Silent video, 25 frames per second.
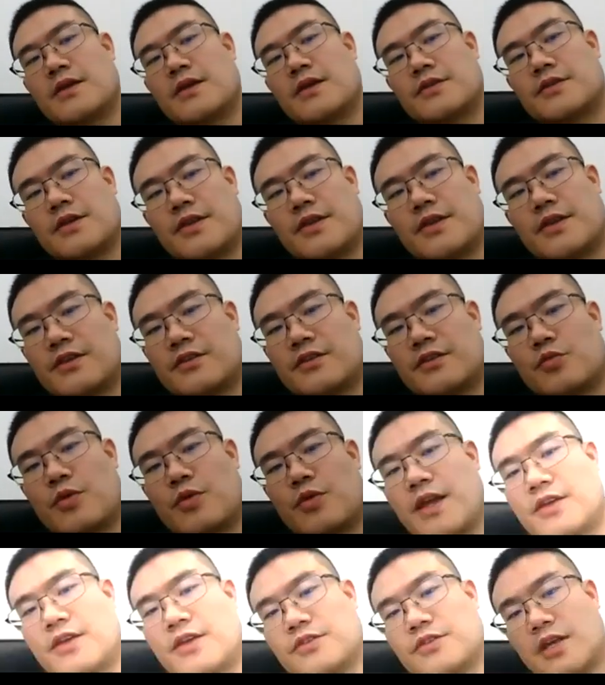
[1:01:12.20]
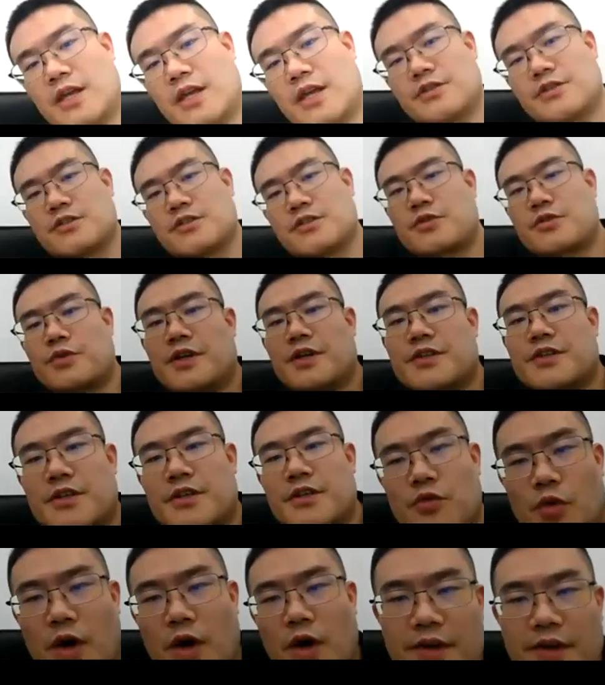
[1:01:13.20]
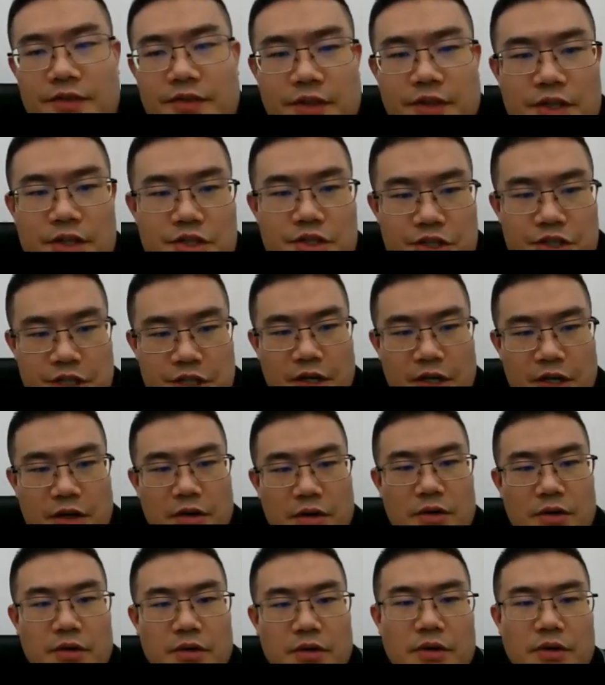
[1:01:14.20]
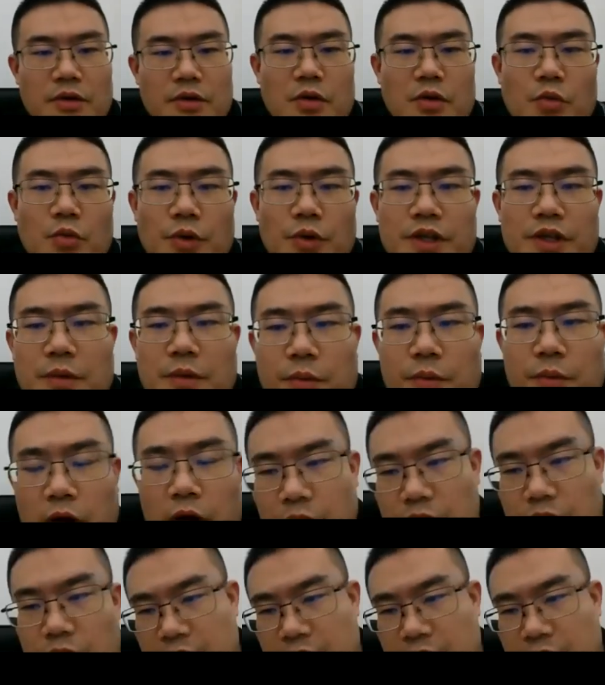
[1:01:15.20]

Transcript: The next one is integrate rising shear wind power